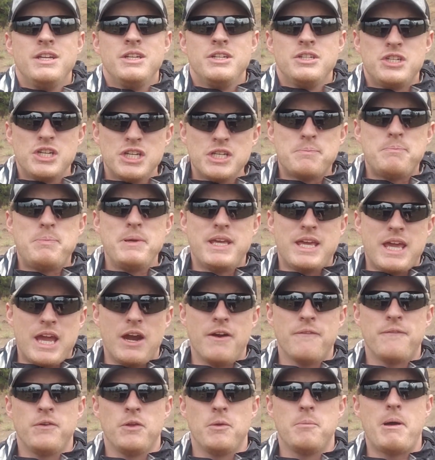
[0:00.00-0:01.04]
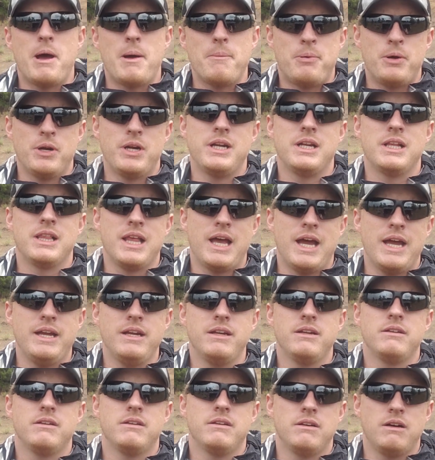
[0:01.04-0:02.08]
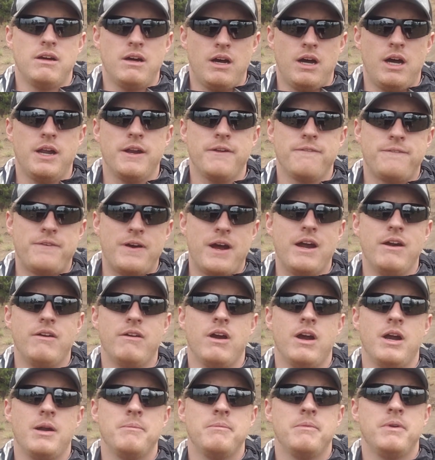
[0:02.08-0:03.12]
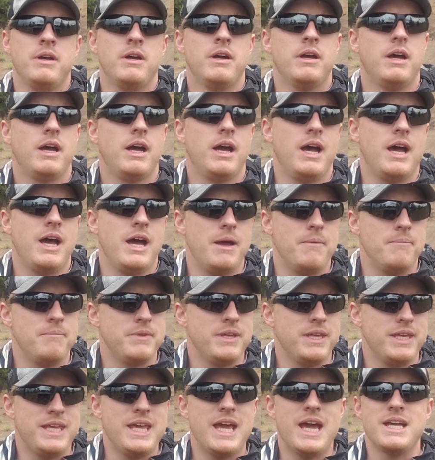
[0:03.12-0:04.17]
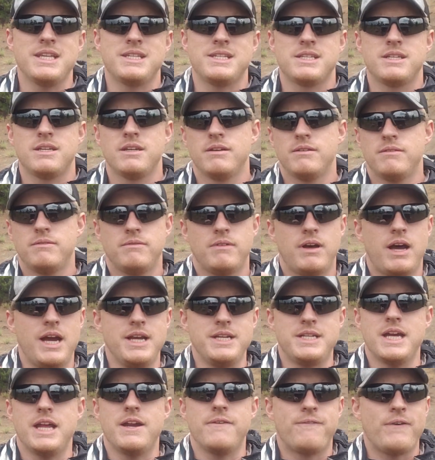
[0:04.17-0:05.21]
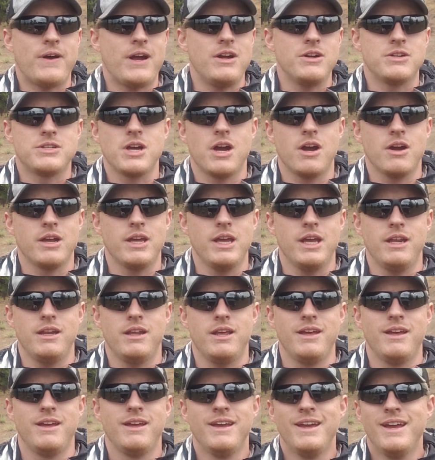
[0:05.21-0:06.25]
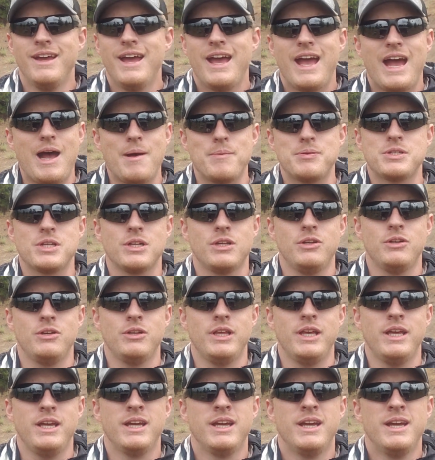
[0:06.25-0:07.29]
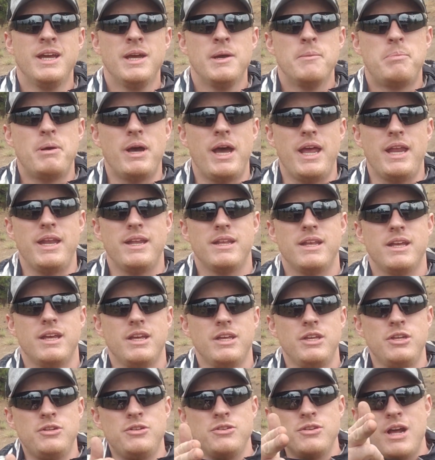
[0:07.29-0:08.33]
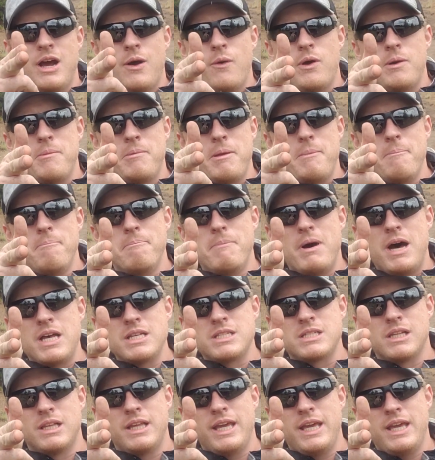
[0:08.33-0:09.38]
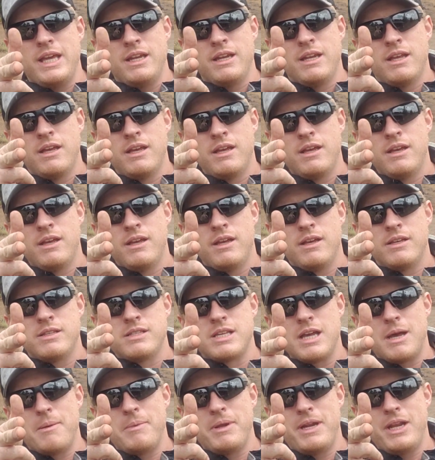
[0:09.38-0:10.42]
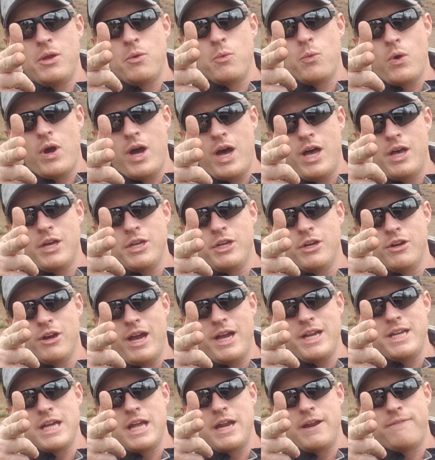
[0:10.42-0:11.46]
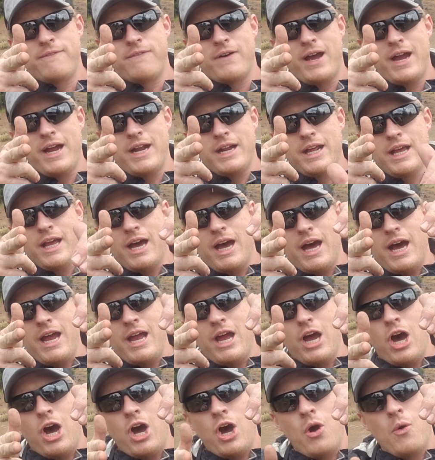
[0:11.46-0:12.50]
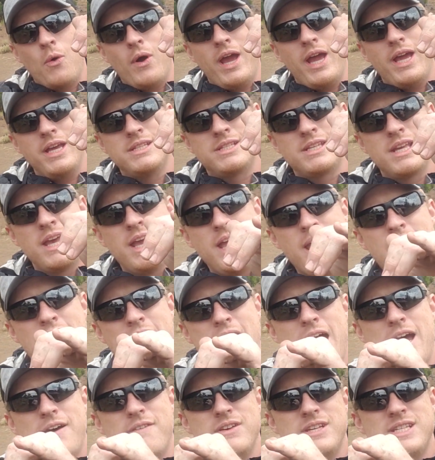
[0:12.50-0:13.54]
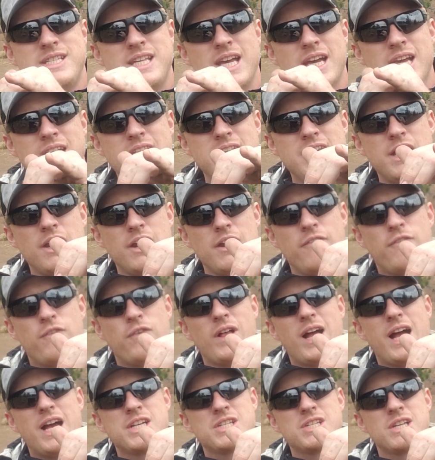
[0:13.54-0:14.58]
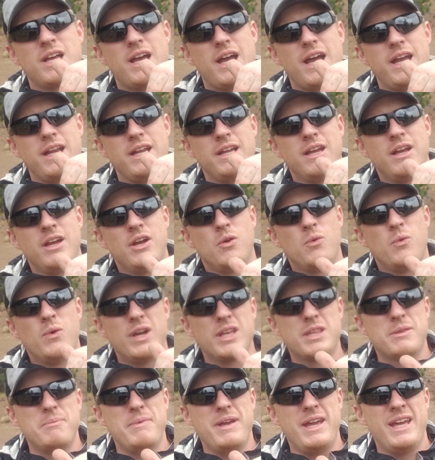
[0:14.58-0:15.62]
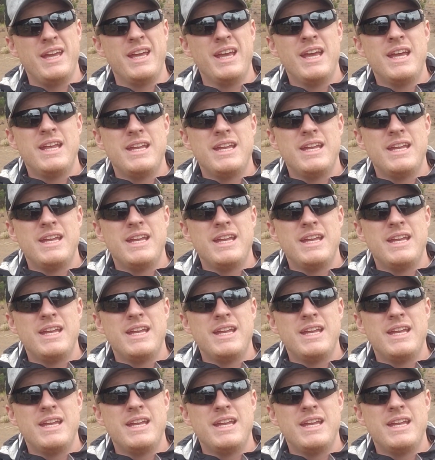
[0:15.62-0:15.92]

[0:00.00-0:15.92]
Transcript: Just be careful about putting a light on a firearm. Yes, identify your target, absolutely, but you do not want to be muzzling somebody while you're identifying it. I always have a secondary flashlight with me.